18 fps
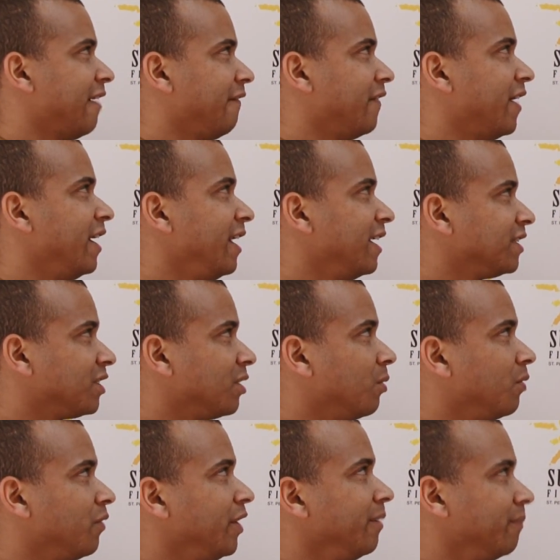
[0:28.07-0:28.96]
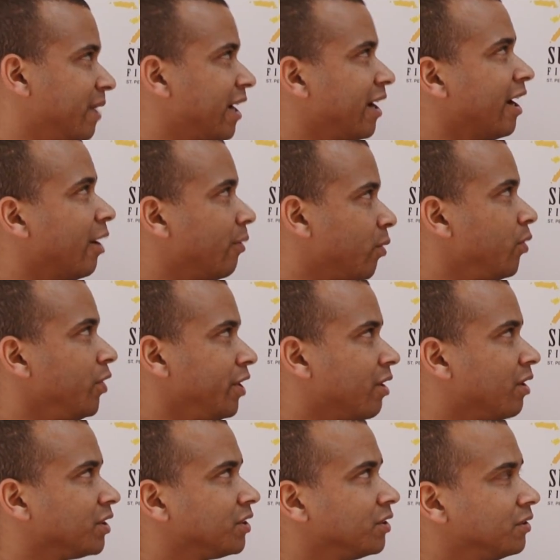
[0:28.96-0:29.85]
financed the whole thing, but I wrote it
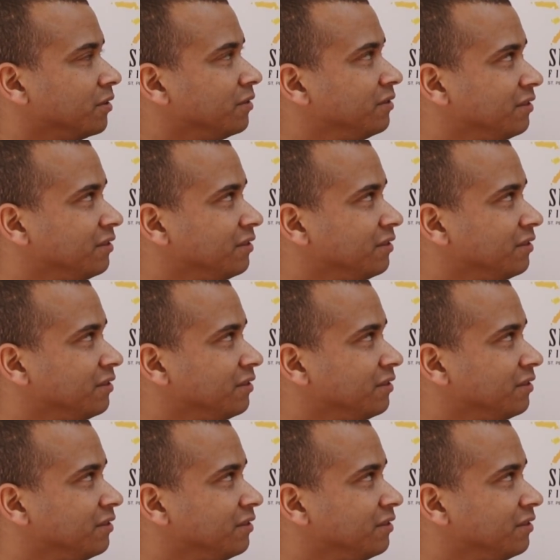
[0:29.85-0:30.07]
also.